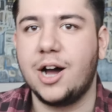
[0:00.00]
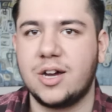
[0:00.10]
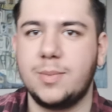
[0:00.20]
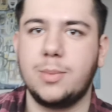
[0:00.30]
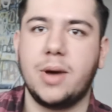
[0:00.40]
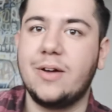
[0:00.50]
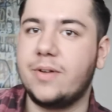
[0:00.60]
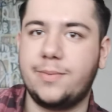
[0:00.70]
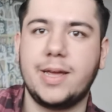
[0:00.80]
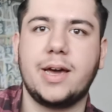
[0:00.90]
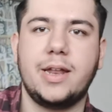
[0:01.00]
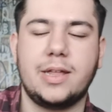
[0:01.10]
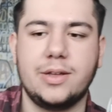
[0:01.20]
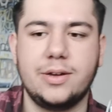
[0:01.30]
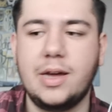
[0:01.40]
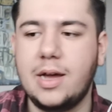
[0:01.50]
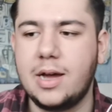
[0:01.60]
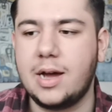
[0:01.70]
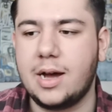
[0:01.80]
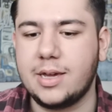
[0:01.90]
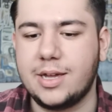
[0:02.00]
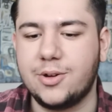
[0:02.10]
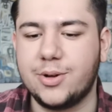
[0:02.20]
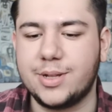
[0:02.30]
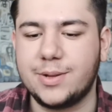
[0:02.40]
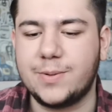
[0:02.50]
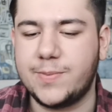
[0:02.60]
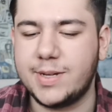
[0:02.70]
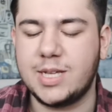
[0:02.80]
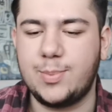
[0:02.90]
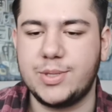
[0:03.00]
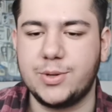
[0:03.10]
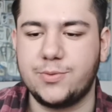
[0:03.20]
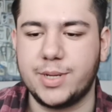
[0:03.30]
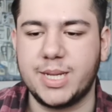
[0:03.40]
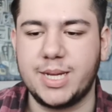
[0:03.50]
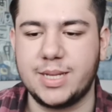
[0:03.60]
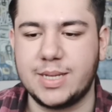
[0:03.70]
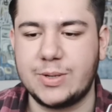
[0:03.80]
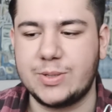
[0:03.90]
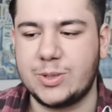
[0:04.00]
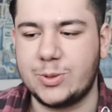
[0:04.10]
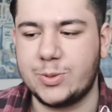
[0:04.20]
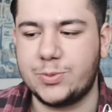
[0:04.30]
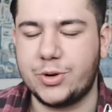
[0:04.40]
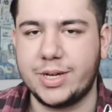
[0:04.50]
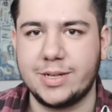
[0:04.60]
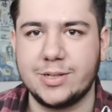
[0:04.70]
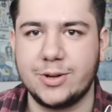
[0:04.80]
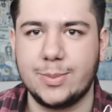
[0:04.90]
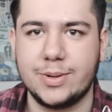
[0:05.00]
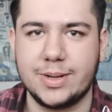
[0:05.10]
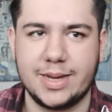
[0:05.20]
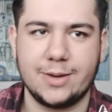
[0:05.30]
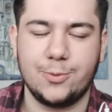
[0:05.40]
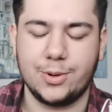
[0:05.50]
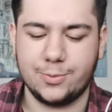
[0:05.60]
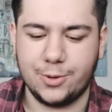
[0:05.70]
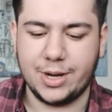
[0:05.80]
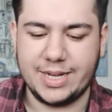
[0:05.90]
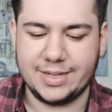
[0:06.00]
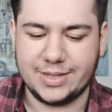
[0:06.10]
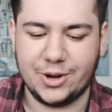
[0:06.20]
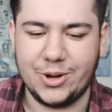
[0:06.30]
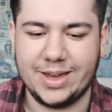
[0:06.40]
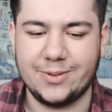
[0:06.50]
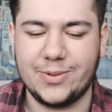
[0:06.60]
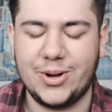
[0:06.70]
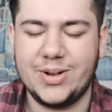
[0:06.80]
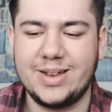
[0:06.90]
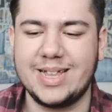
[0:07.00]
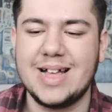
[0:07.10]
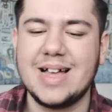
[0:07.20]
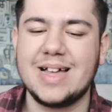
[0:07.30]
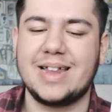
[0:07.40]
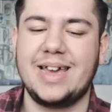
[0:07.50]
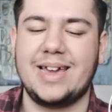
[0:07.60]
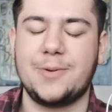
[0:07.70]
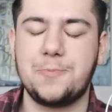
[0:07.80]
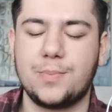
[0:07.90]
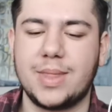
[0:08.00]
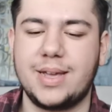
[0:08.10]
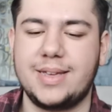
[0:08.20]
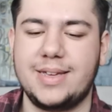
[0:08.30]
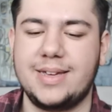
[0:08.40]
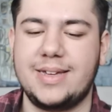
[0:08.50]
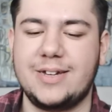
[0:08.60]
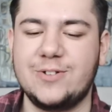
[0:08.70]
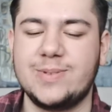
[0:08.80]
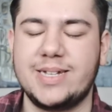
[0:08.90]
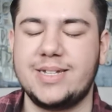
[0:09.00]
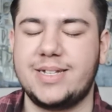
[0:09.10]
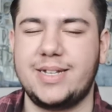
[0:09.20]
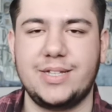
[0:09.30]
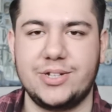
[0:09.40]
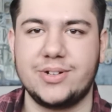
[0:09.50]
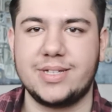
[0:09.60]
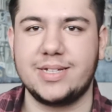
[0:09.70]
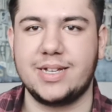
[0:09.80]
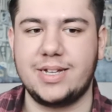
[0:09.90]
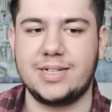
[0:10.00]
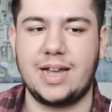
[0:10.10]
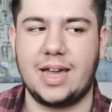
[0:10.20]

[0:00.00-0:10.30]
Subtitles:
arguably my favorite character. The first episode really tells you what he's on about, like what he's going for. Like he comes into these youngsters and he's